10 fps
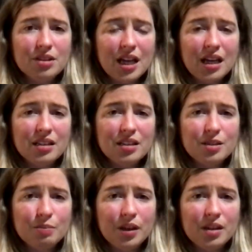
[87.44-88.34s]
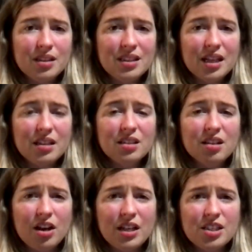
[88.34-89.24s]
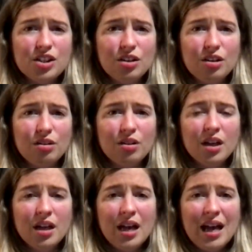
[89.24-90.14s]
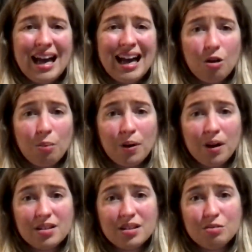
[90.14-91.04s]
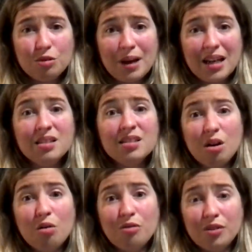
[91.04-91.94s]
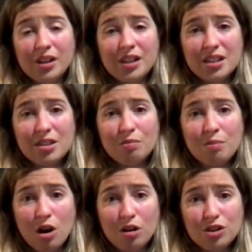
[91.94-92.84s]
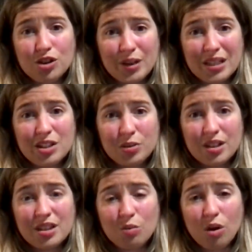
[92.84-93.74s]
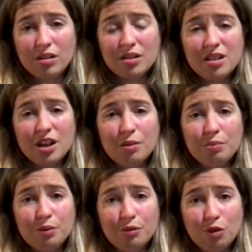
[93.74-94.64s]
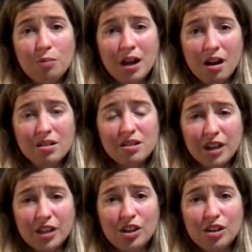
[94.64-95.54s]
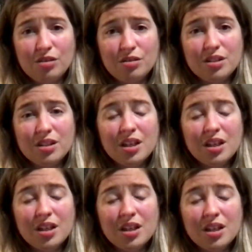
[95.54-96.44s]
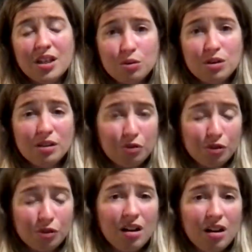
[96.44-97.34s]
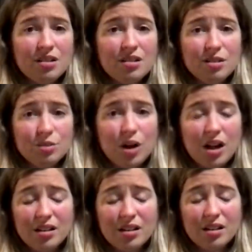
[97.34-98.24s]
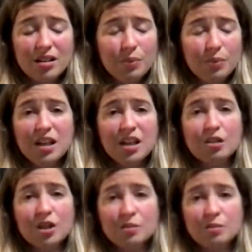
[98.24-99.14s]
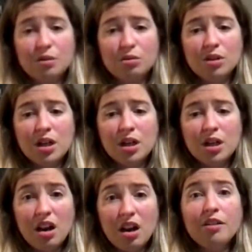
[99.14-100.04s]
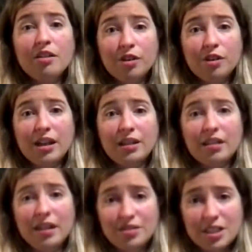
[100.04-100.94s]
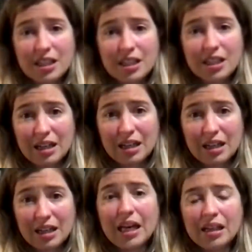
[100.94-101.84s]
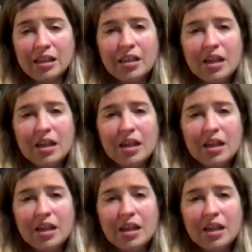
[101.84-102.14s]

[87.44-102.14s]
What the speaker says: and has been set aside to help us remain solvent until March 2021. So performing arts venues, supporting freelancers as well. It's been an incredible lifeline that they've sent out today.